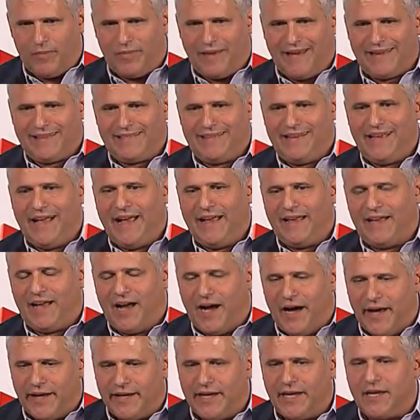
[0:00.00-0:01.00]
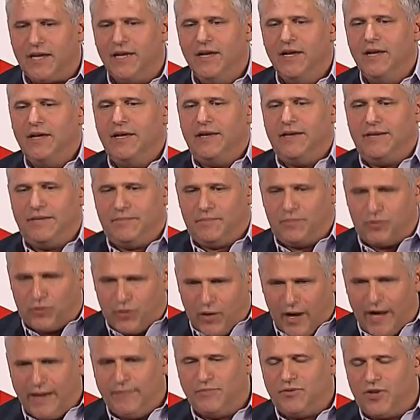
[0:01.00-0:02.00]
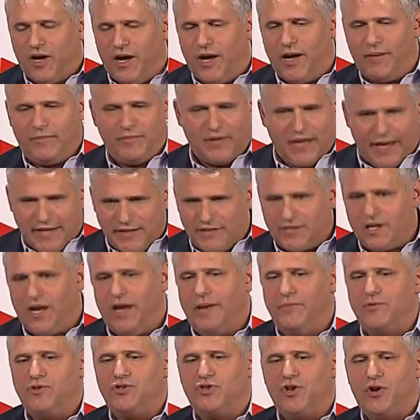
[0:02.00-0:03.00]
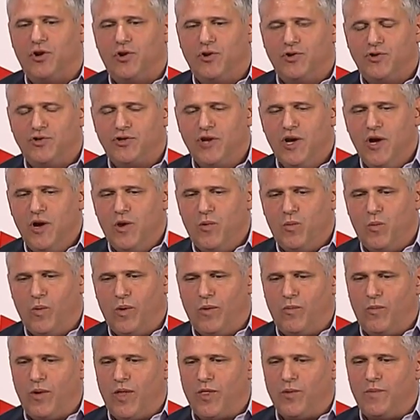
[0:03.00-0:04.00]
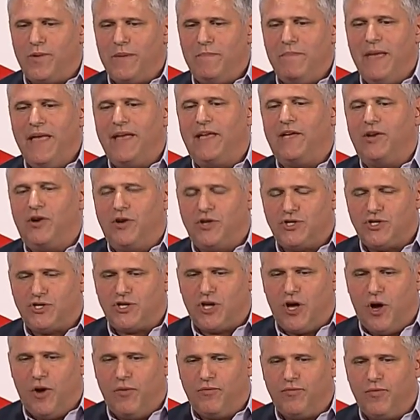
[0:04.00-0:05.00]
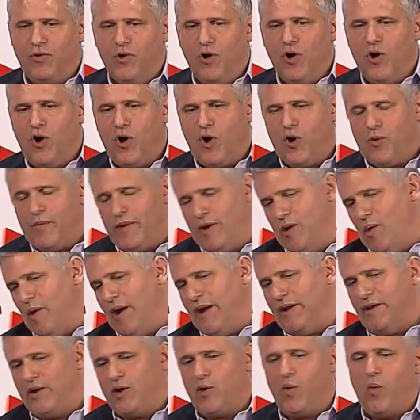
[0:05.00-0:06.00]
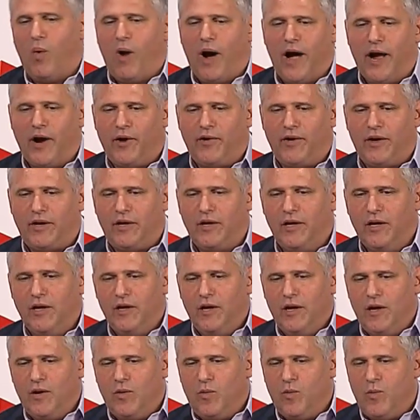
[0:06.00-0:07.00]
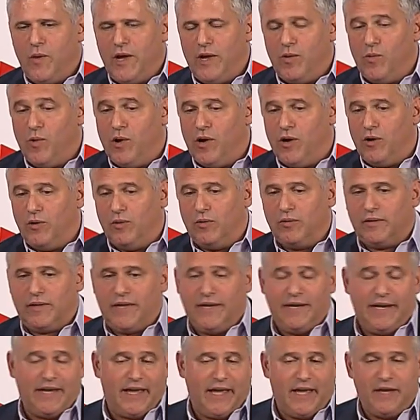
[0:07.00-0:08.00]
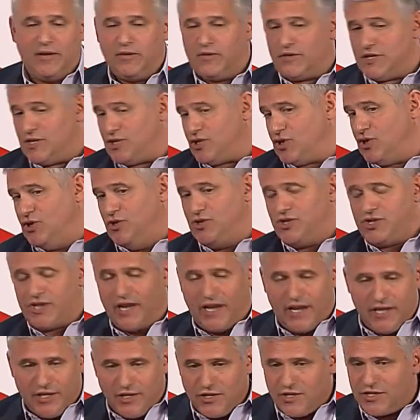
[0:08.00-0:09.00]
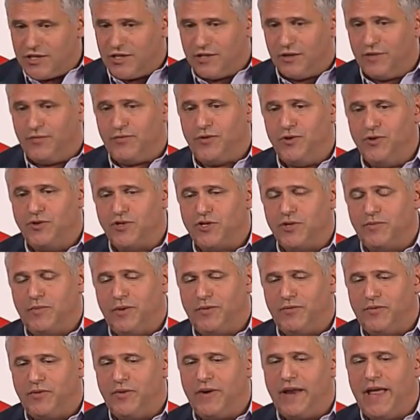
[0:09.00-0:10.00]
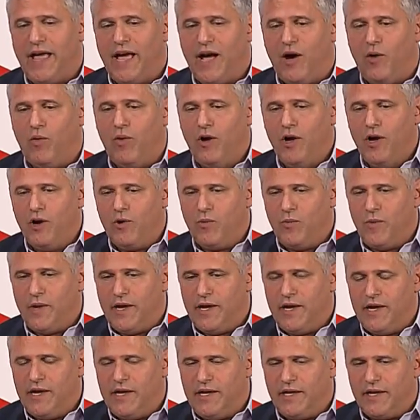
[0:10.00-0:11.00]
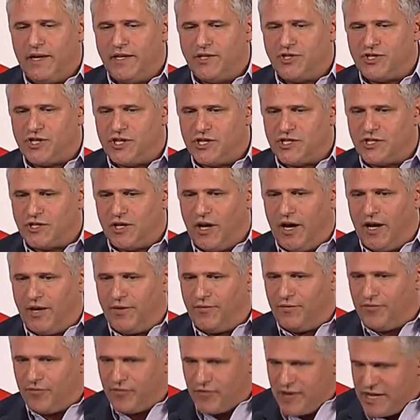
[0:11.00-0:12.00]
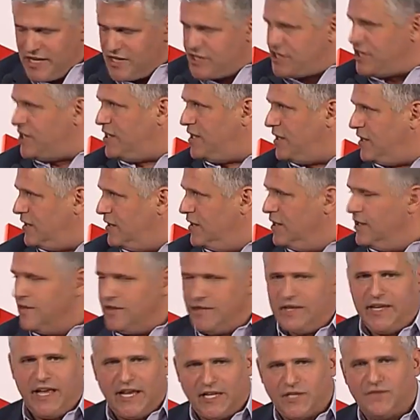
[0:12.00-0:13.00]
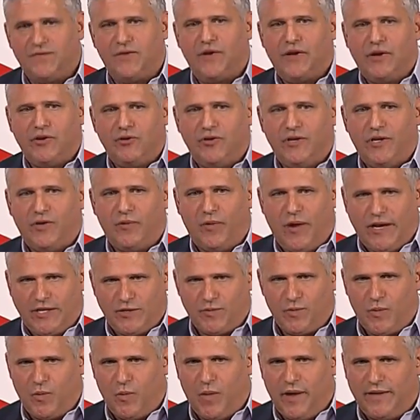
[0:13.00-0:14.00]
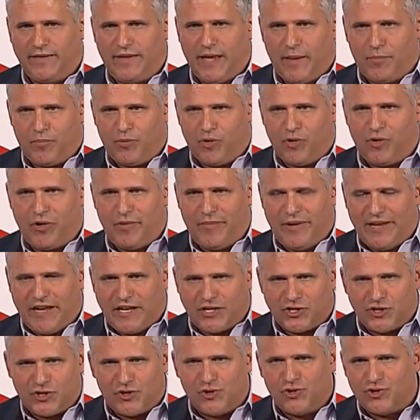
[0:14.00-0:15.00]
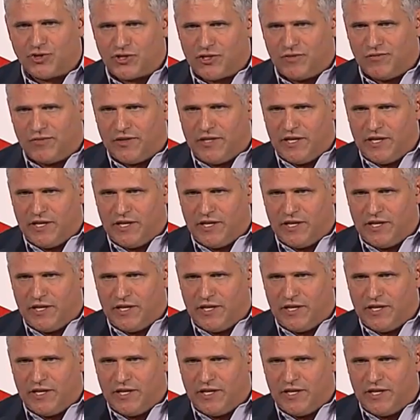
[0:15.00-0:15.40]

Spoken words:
like the iconic primetime, nighttime shows, where whether we make it ourselves or we go out and acquire it, we will, and again, this could change in the future, but for now, we insist on freezing the SVOD rights. We want that programming exclusively.